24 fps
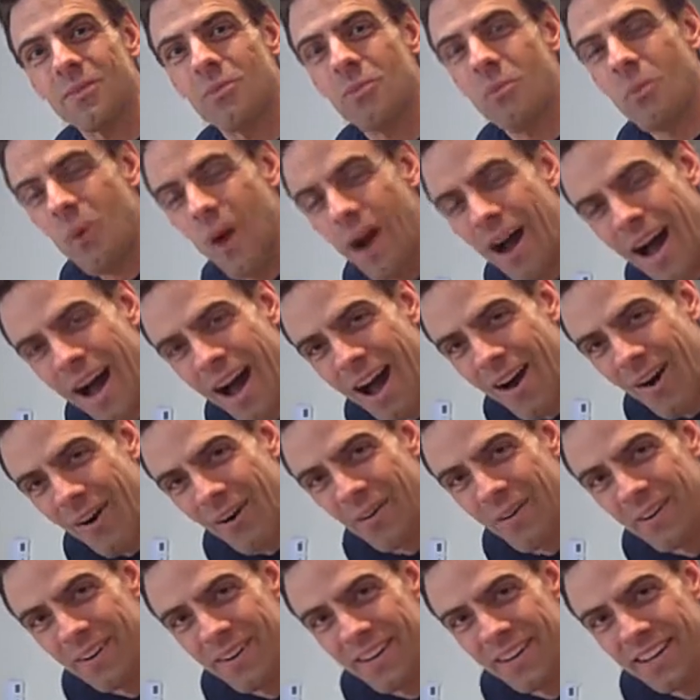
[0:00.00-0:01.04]
Wow,
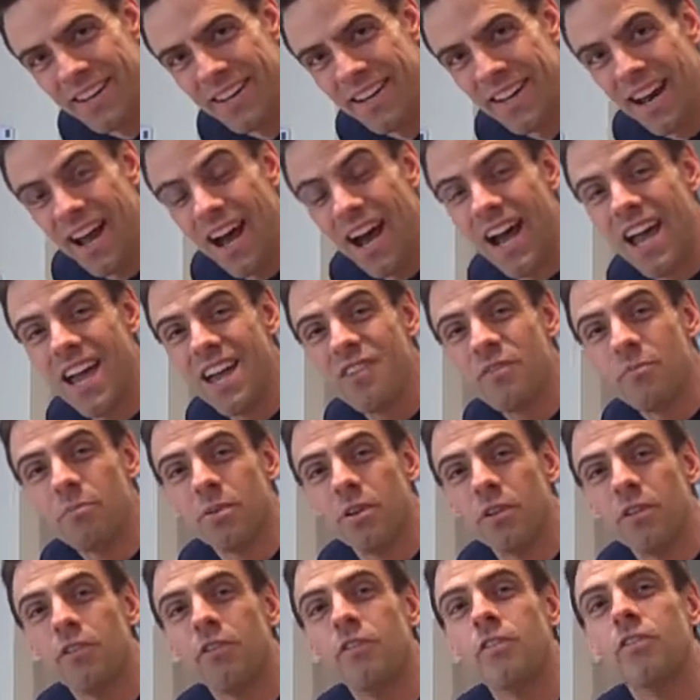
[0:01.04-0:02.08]
I have
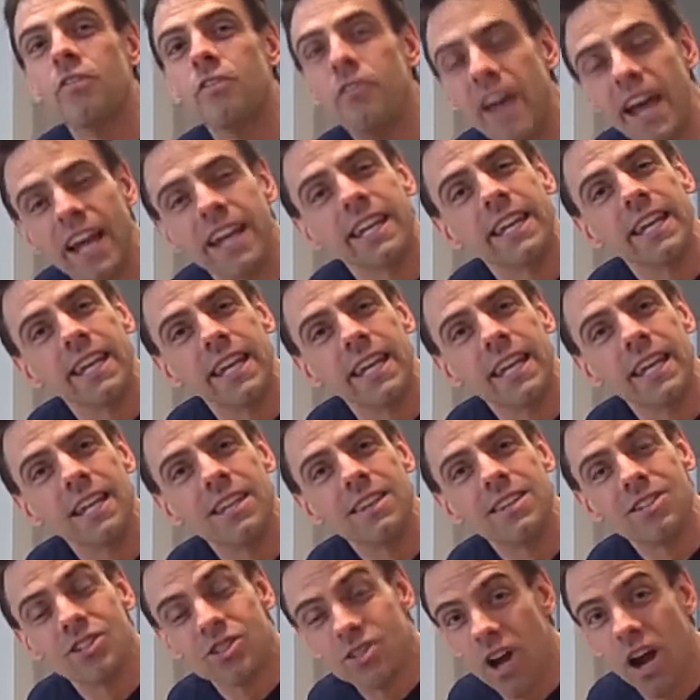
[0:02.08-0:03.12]
perfected
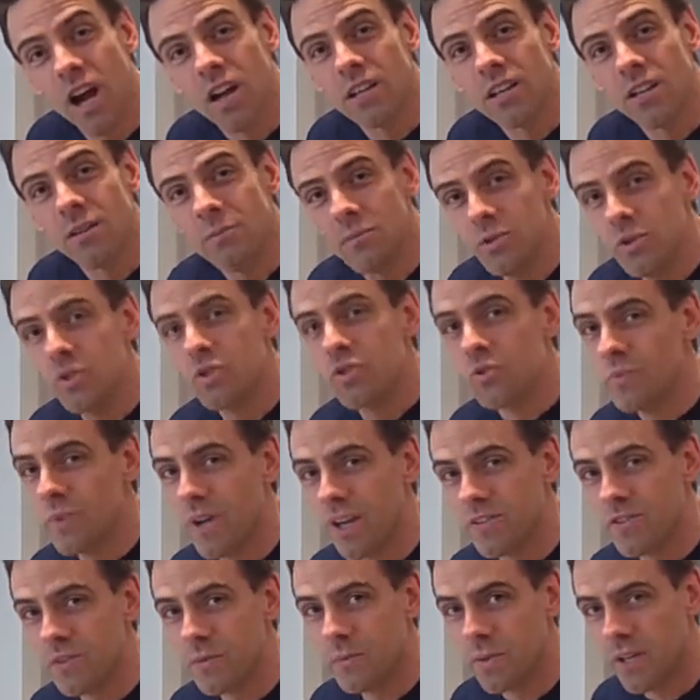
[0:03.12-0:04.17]
the chocolate mousse
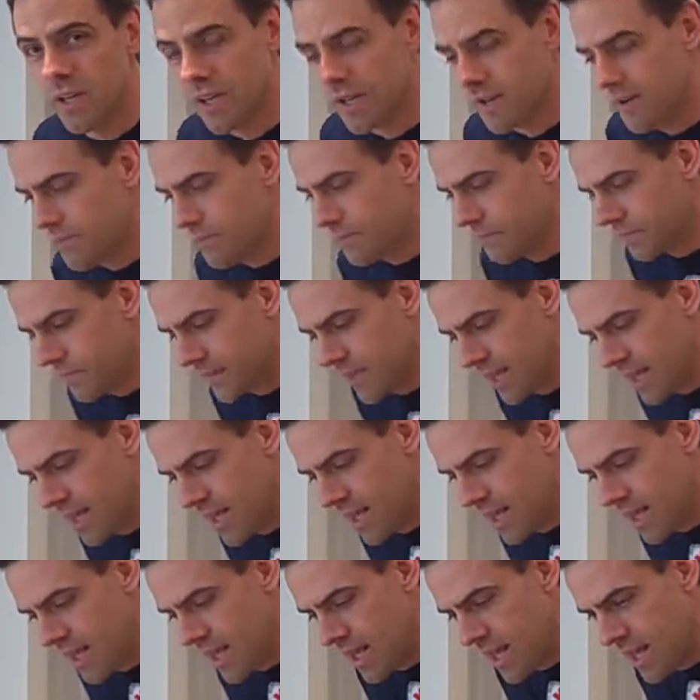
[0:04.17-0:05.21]
recipe.
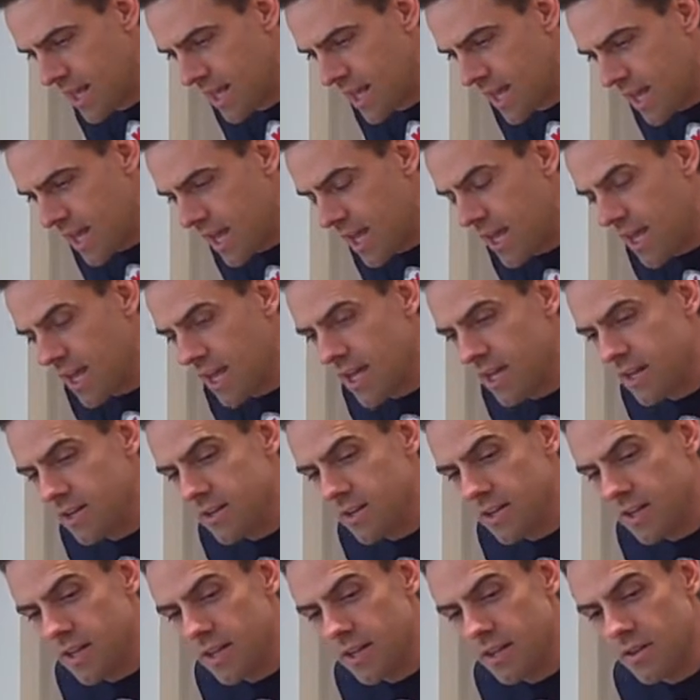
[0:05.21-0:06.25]
And
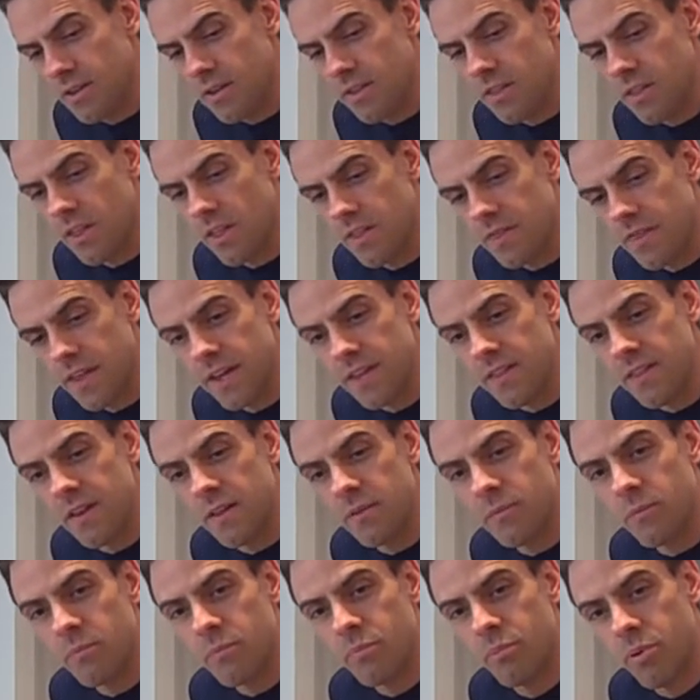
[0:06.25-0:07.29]
the thing that
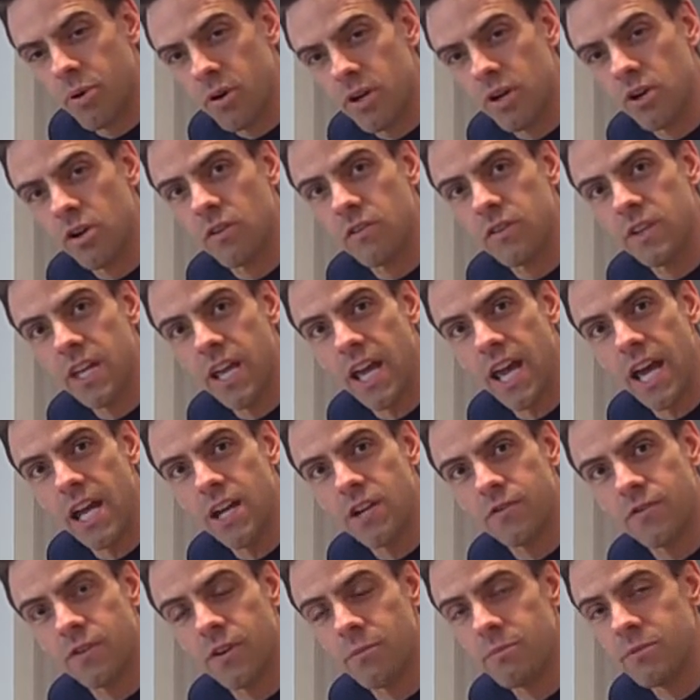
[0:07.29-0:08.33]
put it over the edge
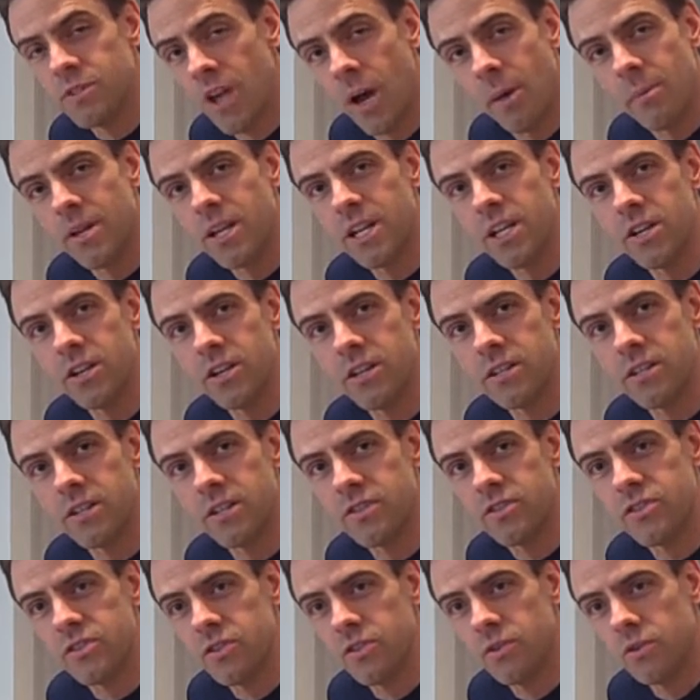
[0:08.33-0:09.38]
from yummity
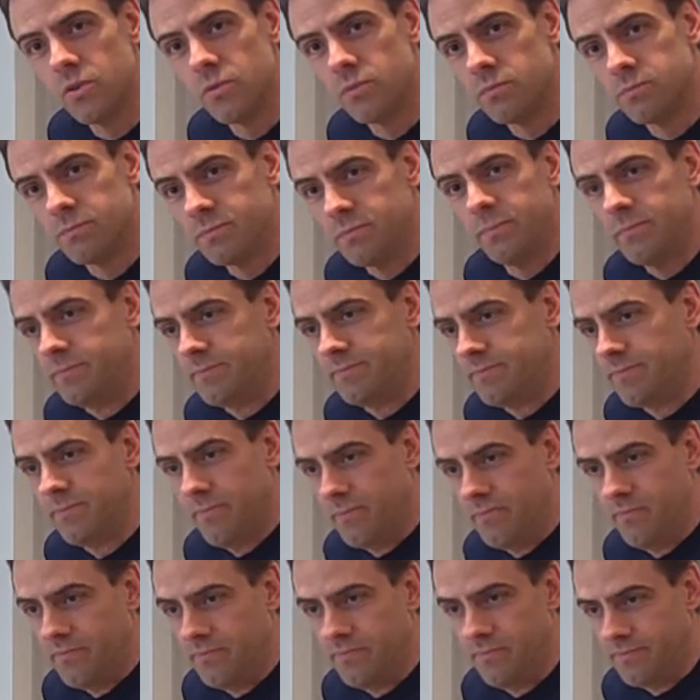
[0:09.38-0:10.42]
goodness to
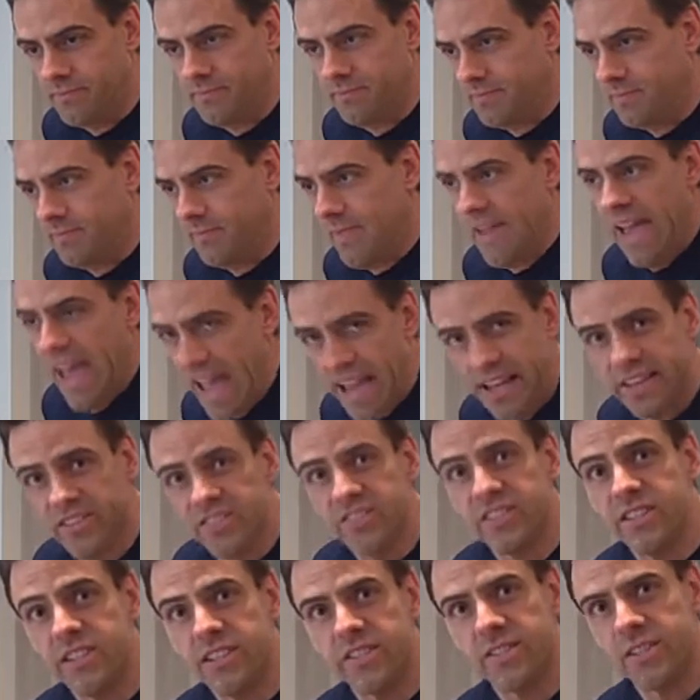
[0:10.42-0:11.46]

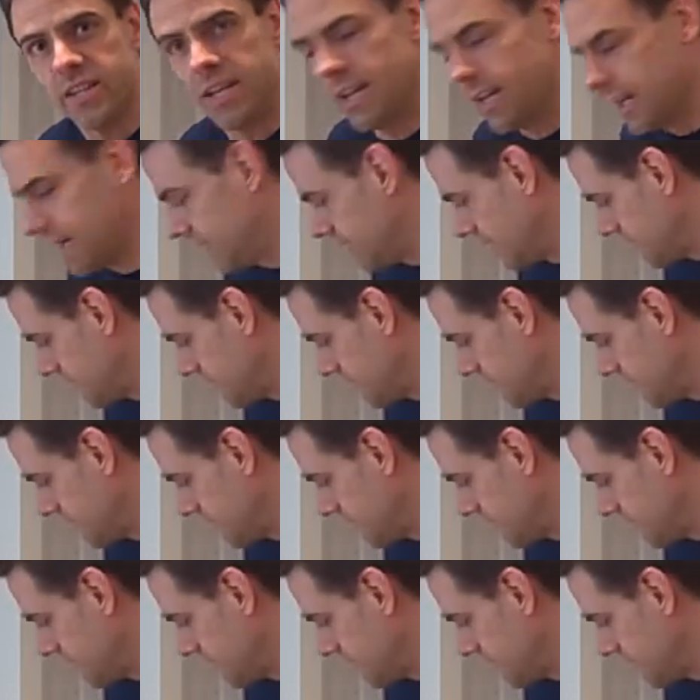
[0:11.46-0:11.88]
ecstasy